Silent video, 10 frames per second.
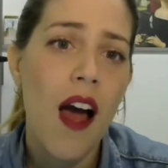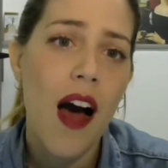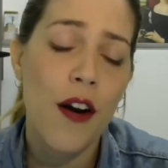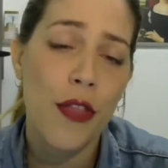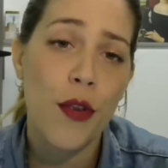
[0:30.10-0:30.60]

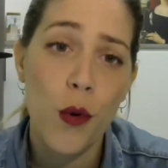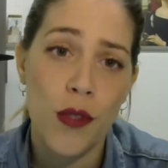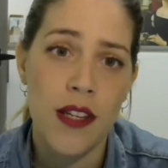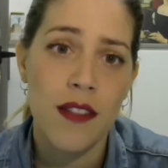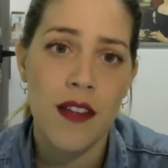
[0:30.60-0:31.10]

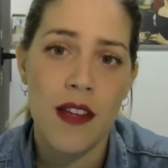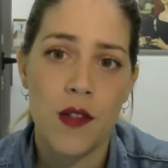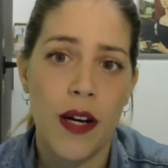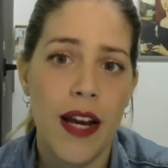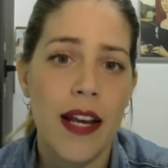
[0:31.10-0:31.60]
Arthrosis
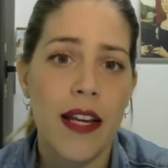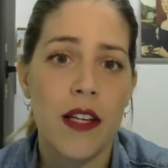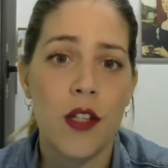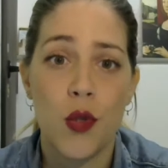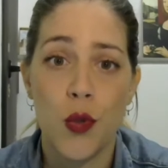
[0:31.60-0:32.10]
is
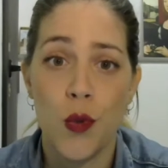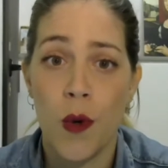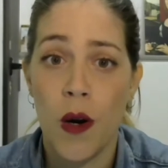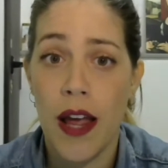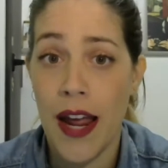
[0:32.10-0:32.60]
related
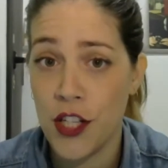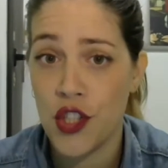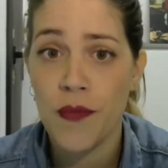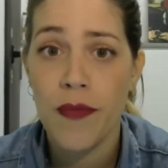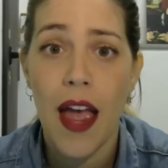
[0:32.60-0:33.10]
to
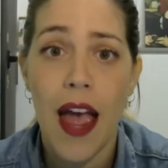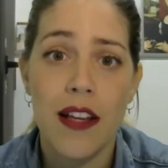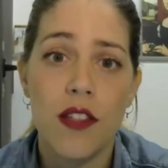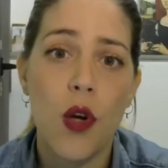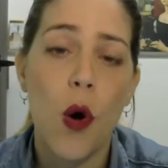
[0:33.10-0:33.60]
age and
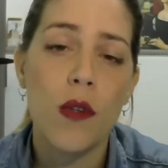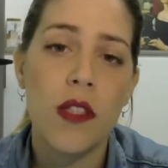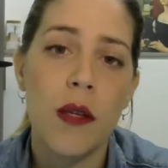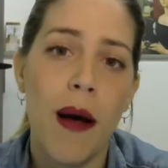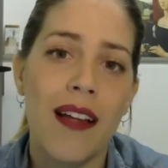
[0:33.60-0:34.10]
is
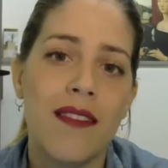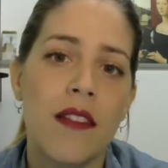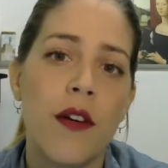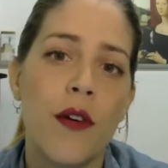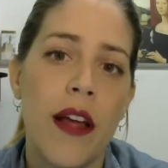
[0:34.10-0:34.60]
caused by a
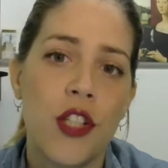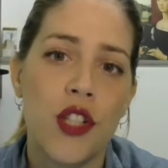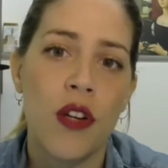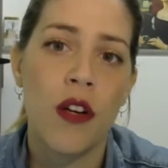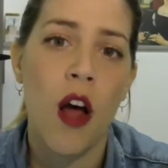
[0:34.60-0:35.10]

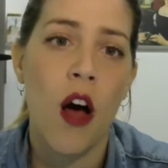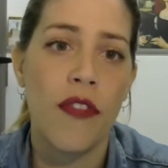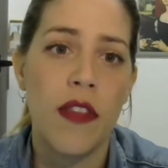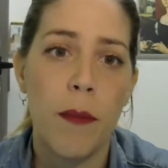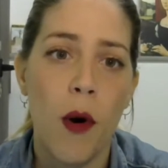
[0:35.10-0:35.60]
deterioration
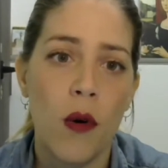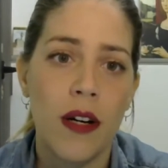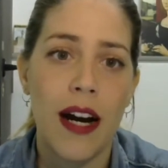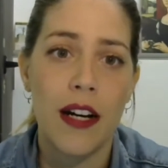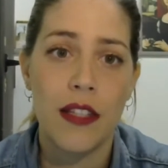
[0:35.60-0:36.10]
of the bone
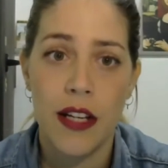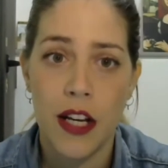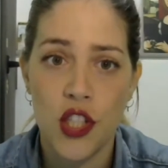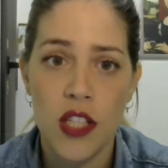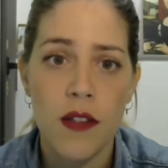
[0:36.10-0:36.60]

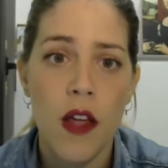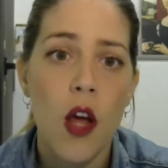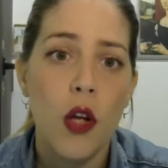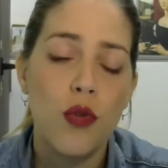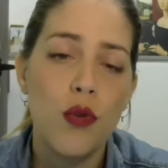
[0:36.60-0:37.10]
cartilages
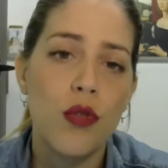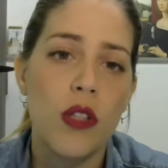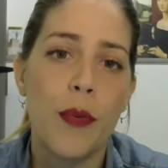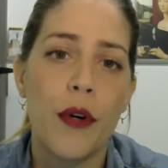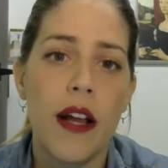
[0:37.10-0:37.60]
due to
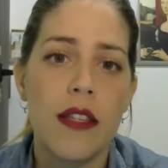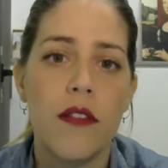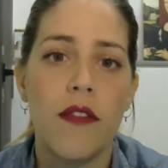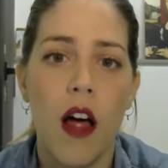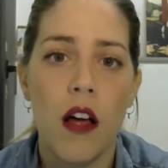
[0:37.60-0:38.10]
the
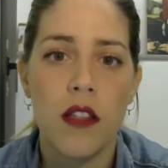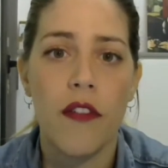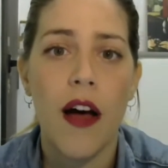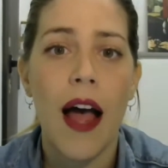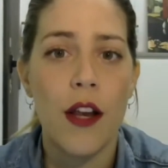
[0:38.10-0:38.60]
progressive loss
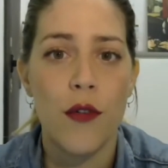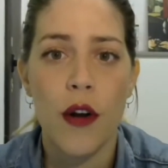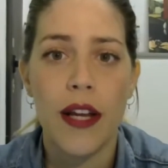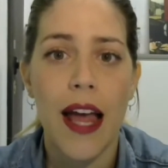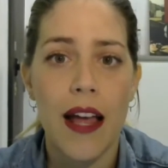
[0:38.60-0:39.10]
of
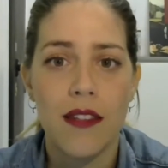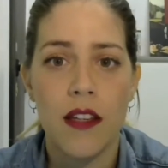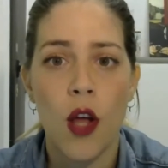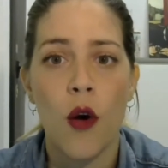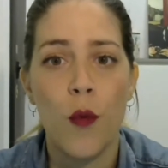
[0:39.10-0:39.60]
hyaluronic
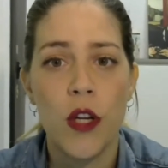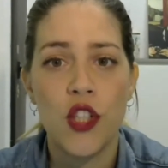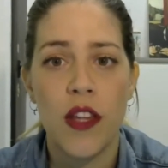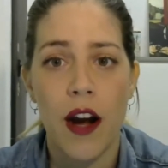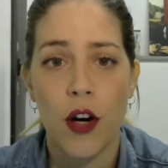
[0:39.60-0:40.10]
acid of
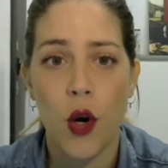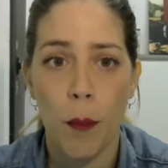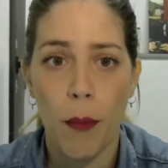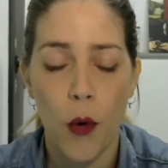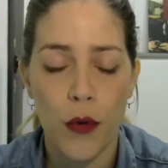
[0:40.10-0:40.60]
which they are
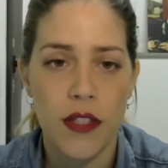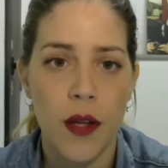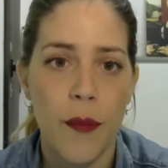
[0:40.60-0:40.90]
composed.